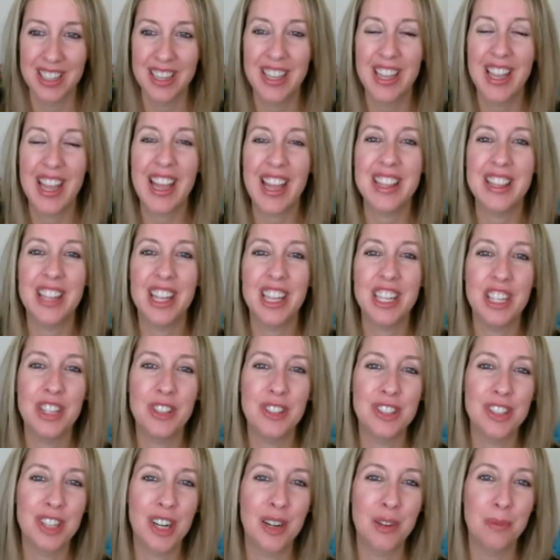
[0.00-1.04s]
And then you
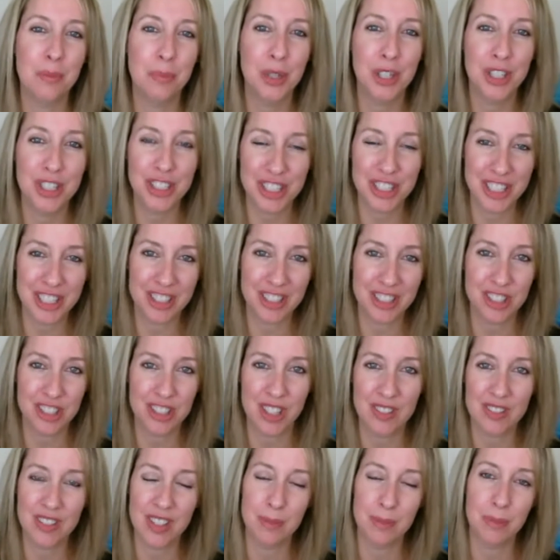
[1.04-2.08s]
start pushing
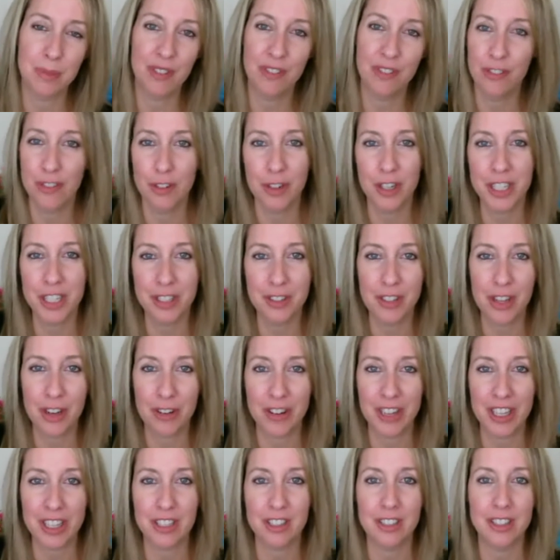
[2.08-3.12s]
yourselves. And before you
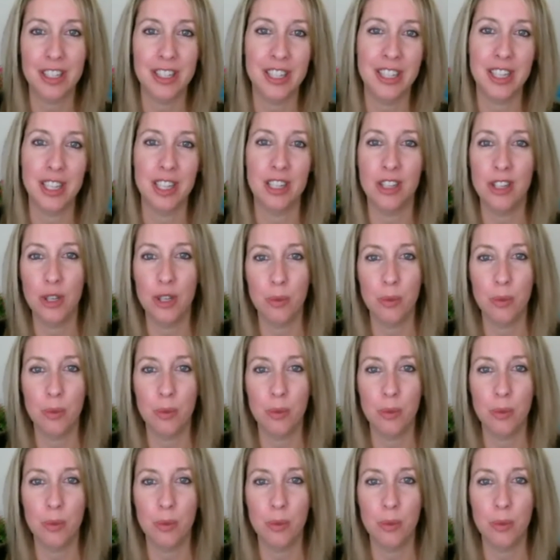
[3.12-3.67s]
know it, you're getting a new